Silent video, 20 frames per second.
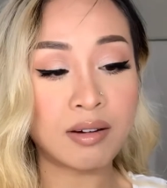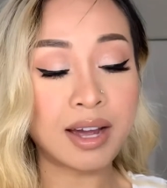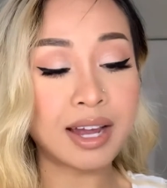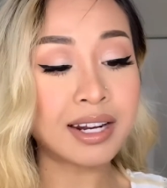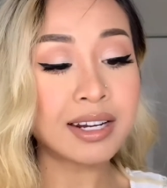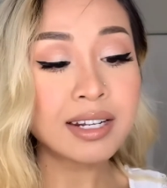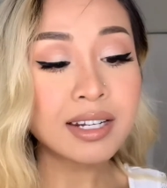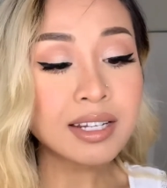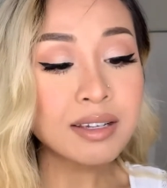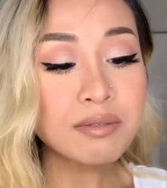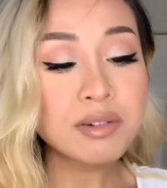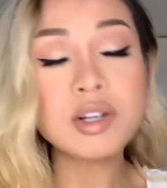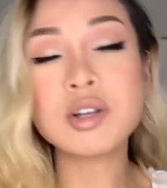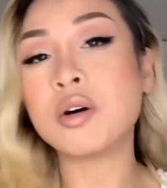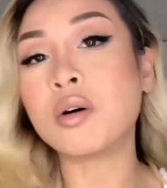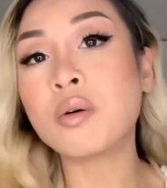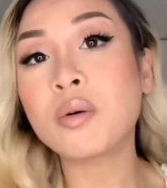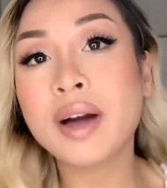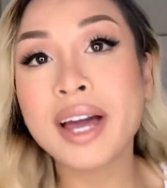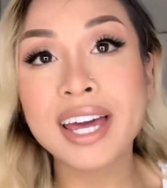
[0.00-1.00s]
didn't even
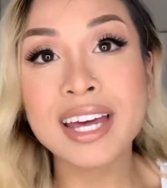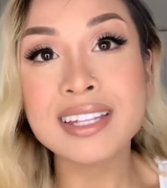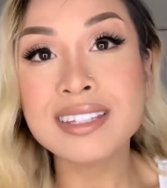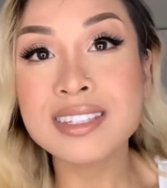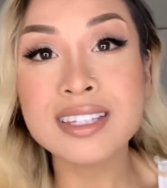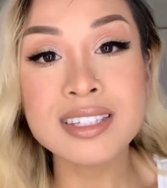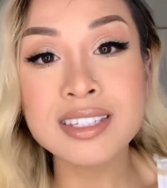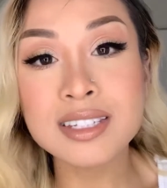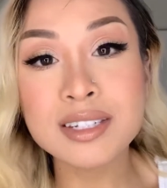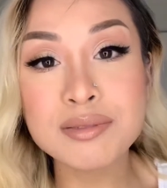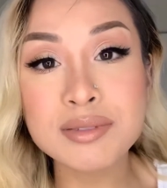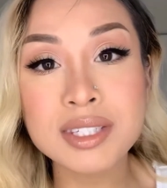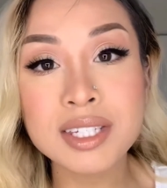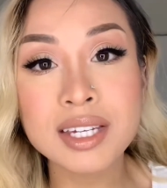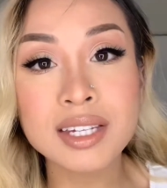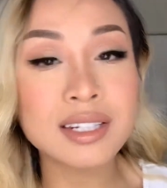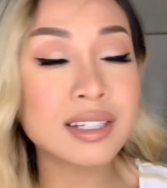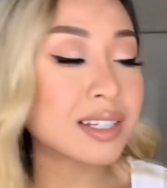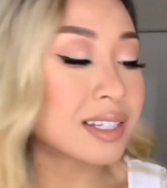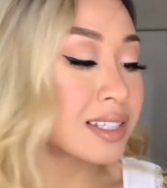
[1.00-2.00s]
know I had sensitive
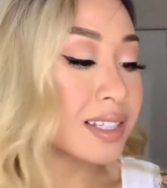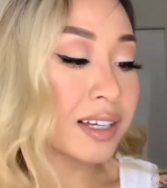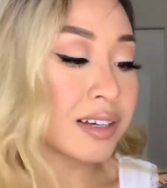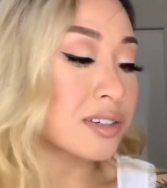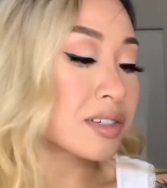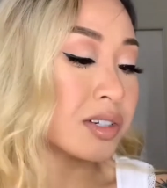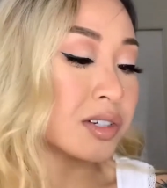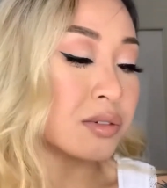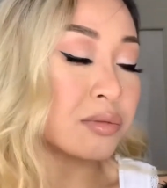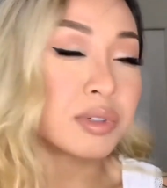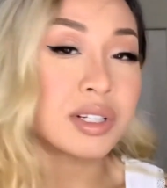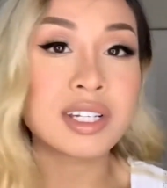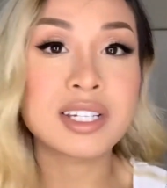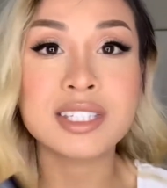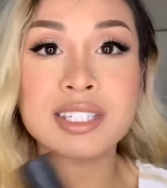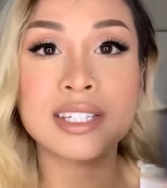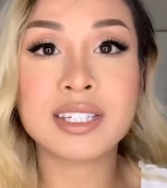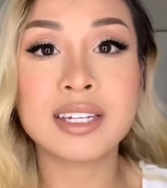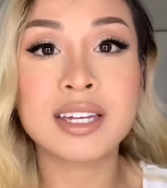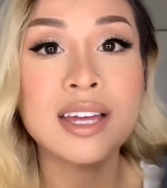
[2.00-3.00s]
skin until I started
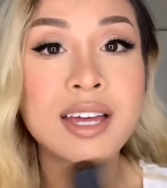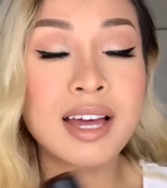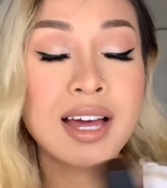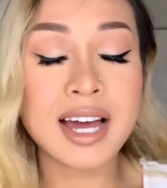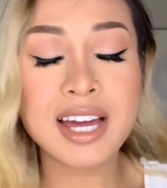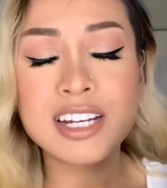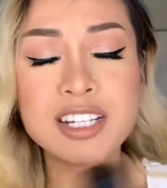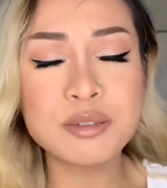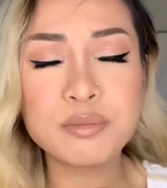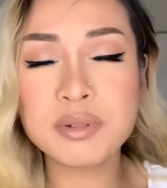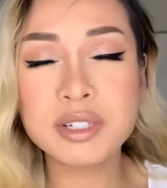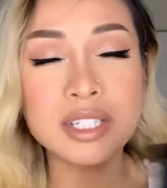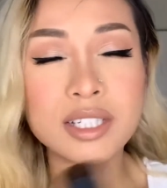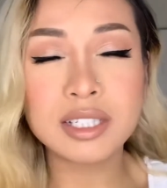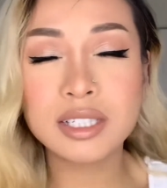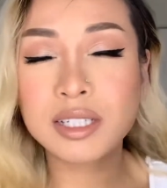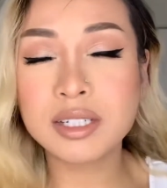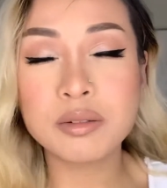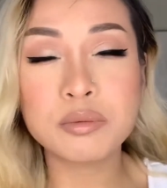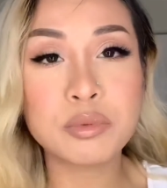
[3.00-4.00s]
realizing. I've just been
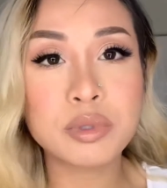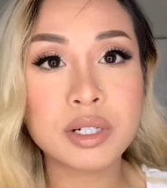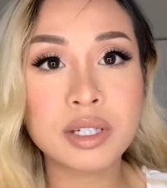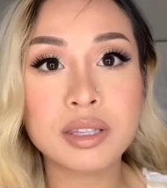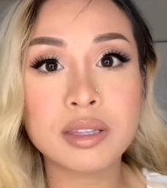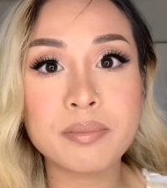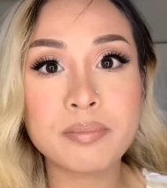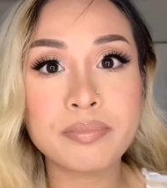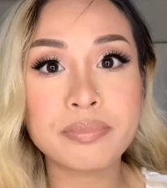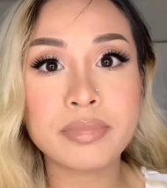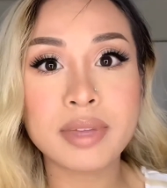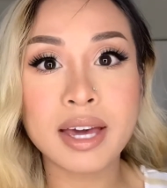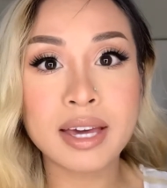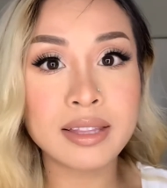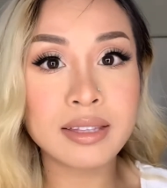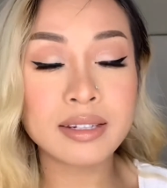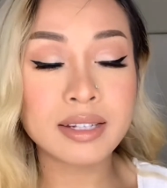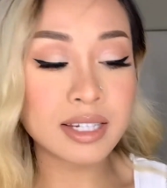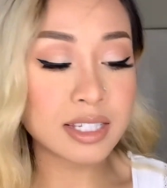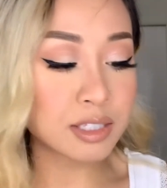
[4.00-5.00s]
dealing with
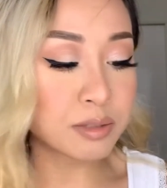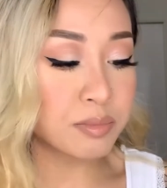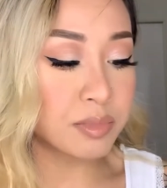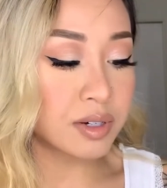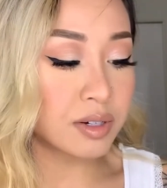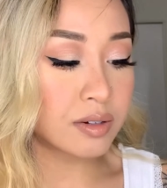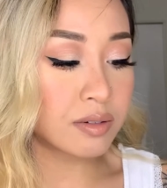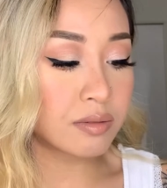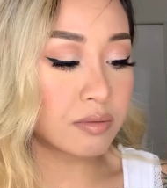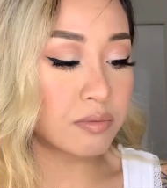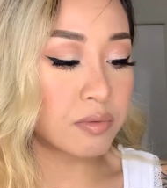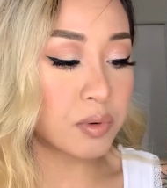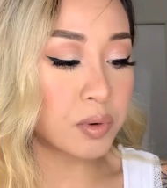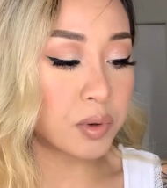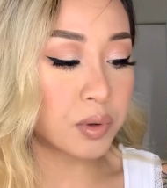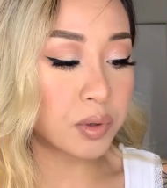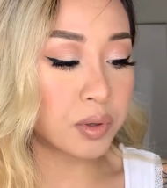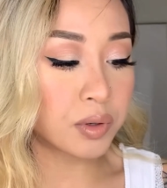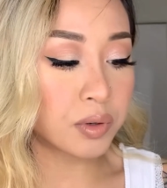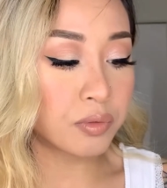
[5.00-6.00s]
eyelid eczema
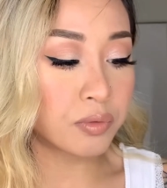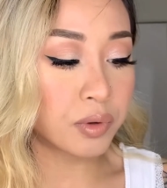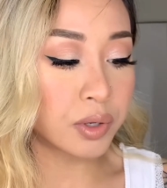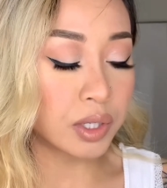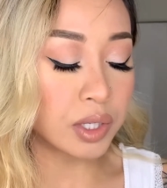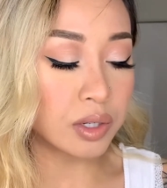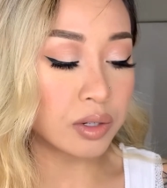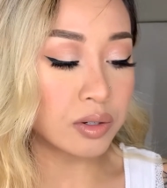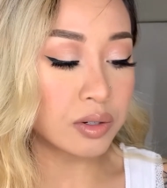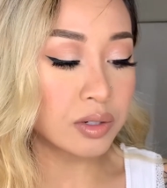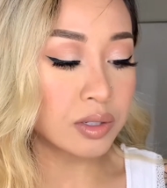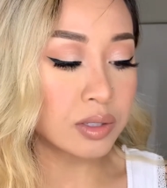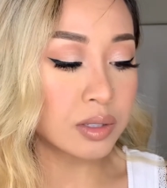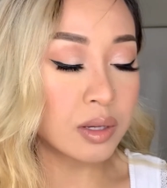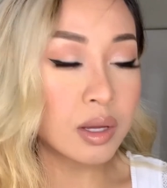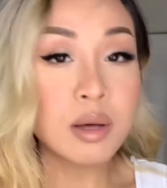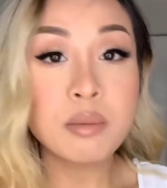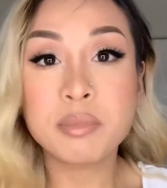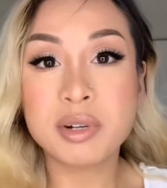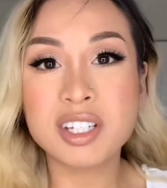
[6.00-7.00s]
for years,
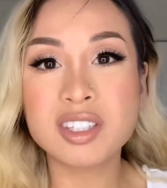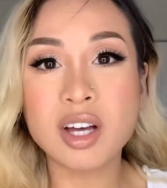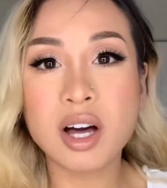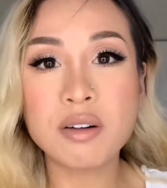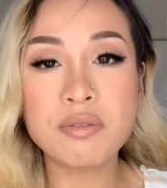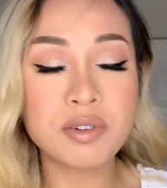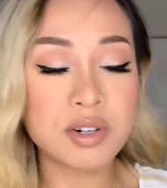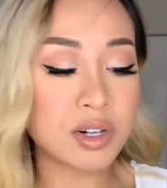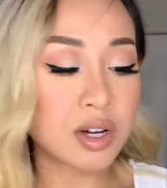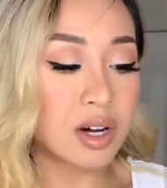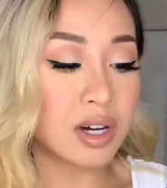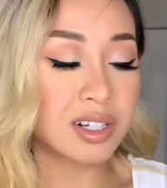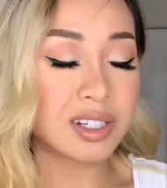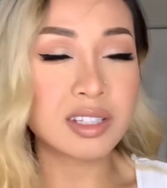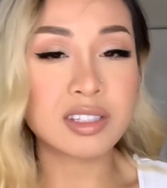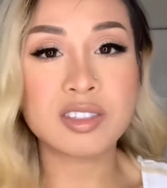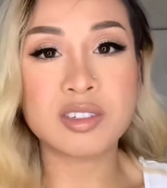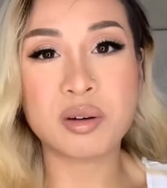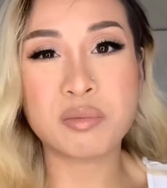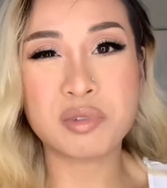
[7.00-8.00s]
but it's off and on, and
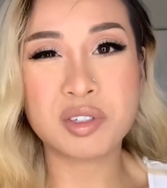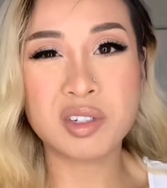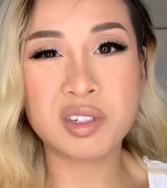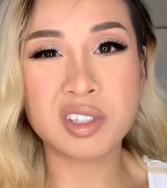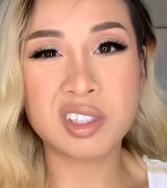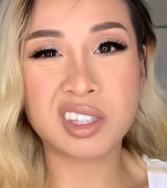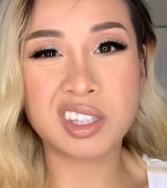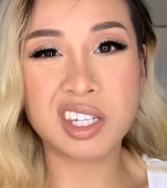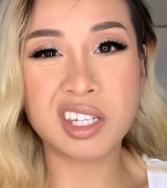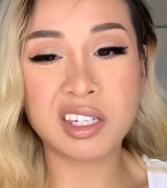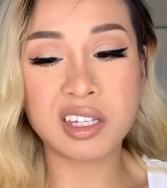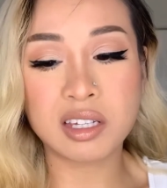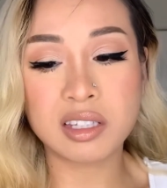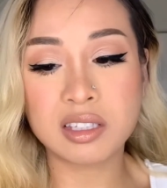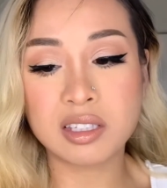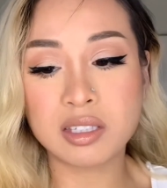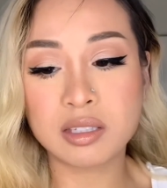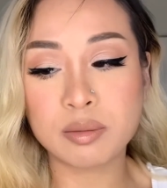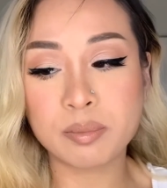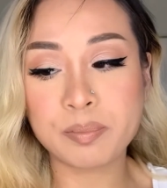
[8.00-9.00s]
so I'm starting to think
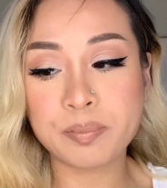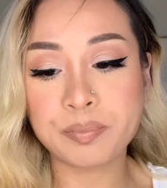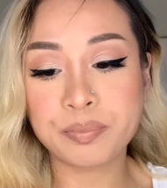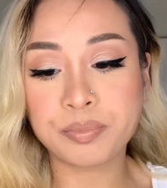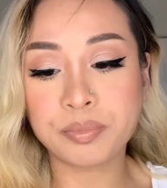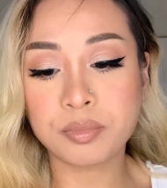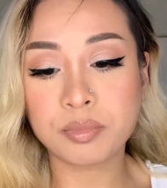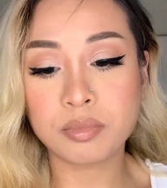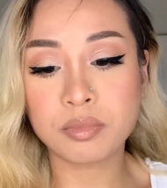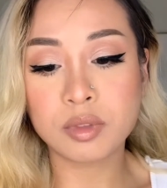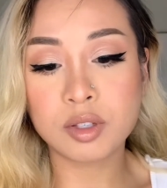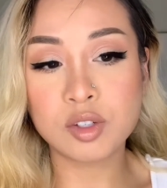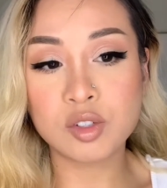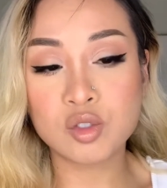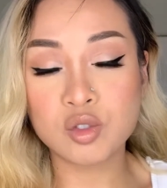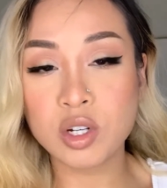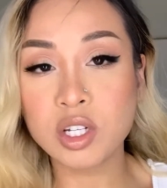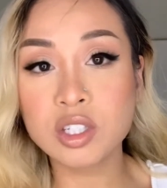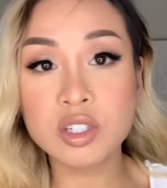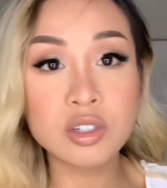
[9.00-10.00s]
it's
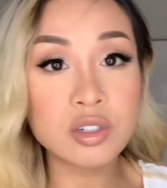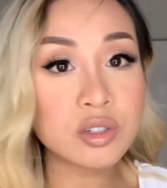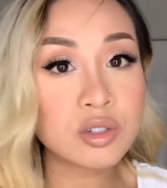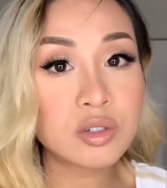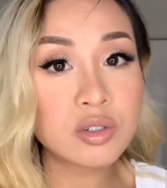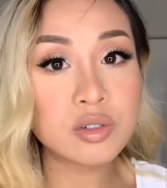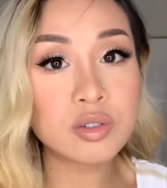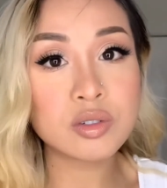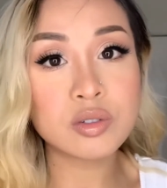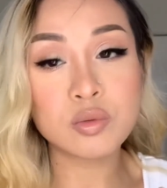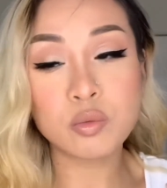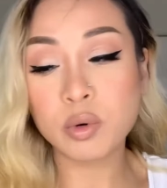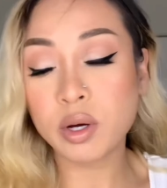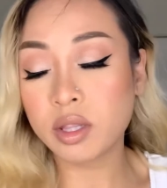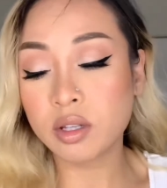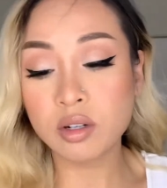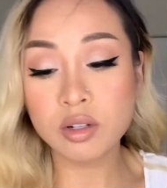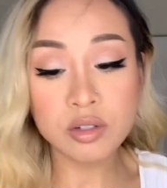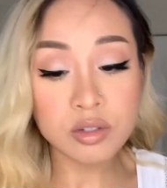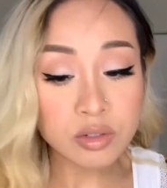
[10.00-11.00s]
stress-induced,
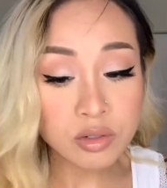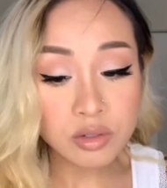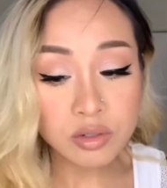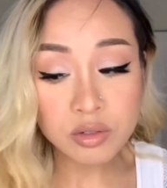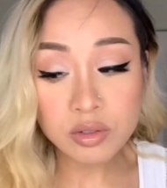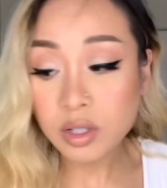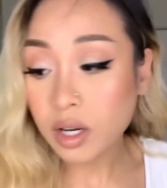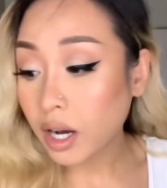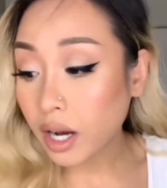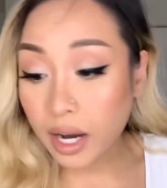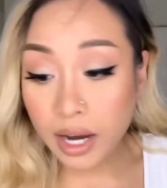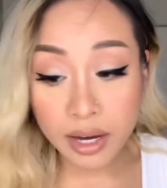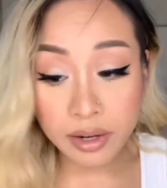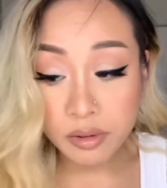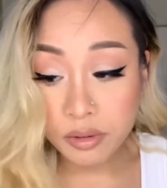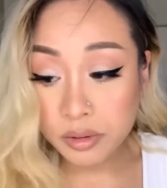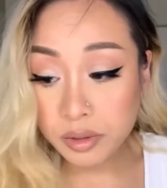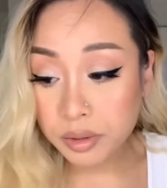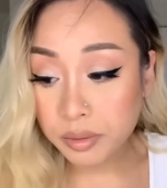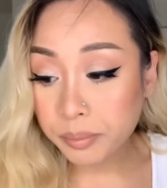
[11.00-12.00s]
weather-induced, I don't
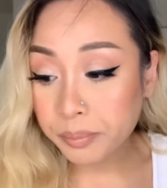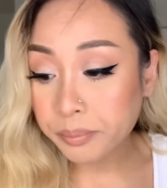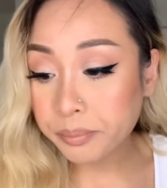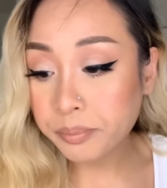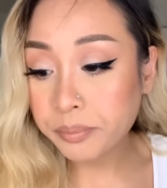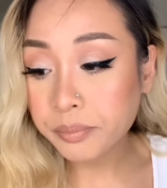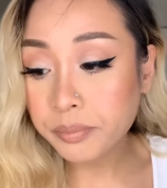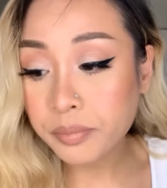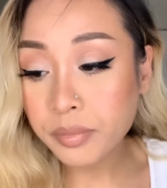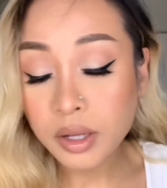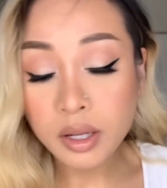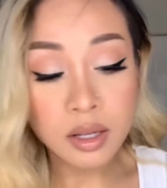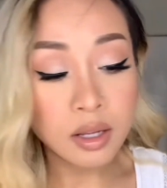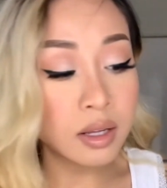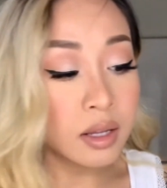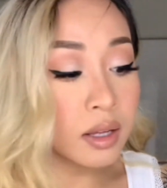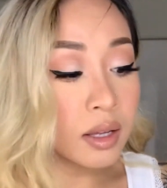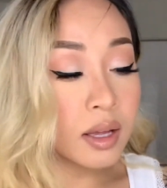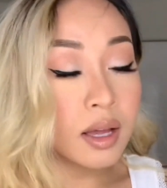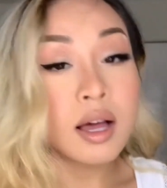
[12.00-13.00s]
know.
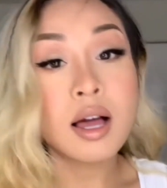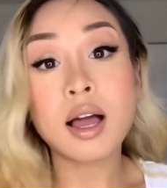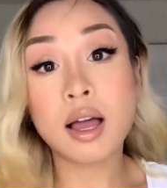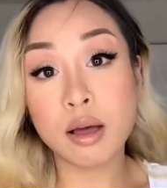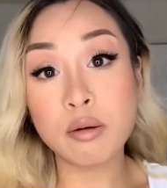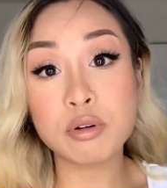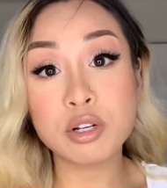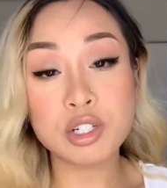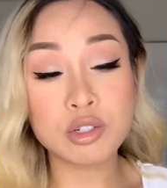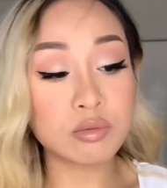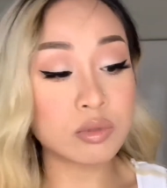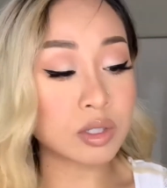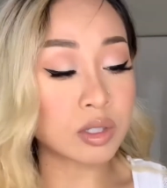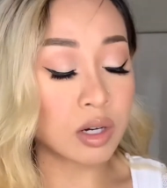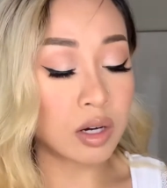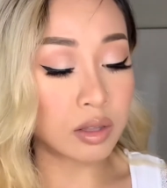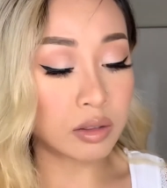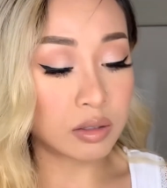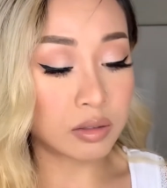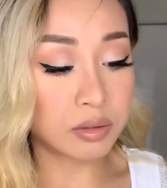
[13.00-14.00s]
I wish it was
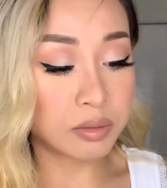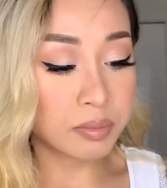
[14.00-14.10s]
gone though.